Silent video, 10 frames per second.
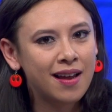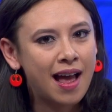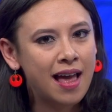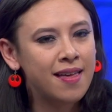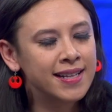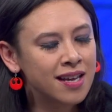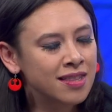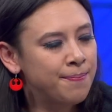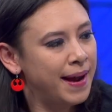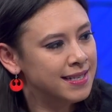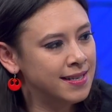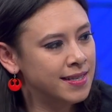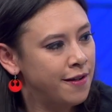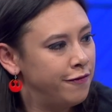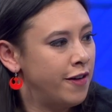it's on the basis
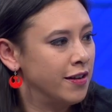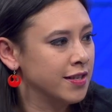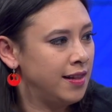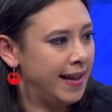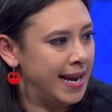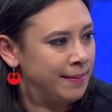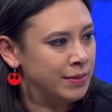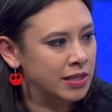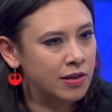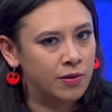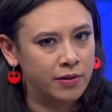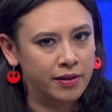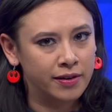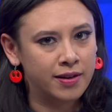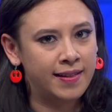of false claims
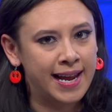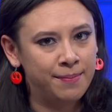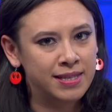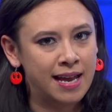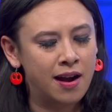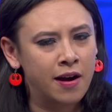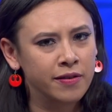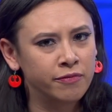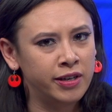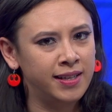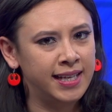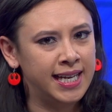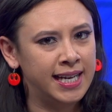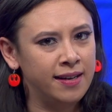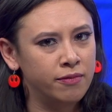or claims that aren't
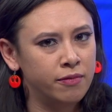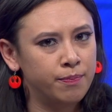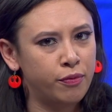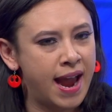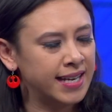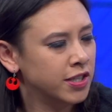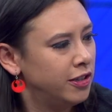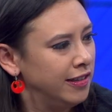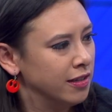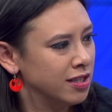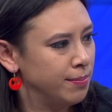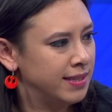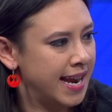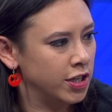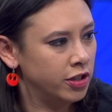really practical or
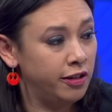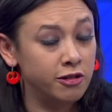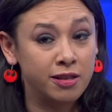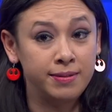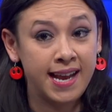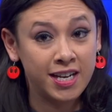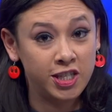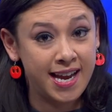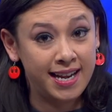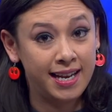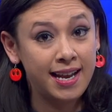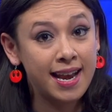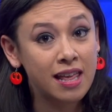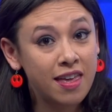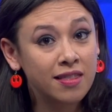substantial or substantiated,
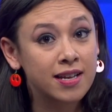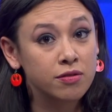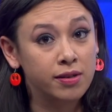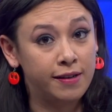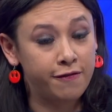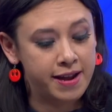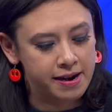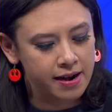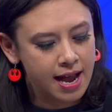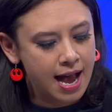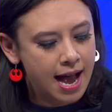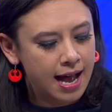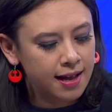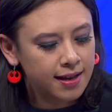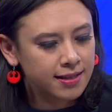and I think that's really fair.
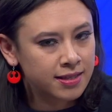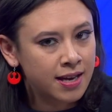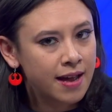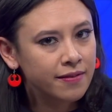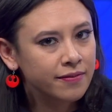Uh, it's not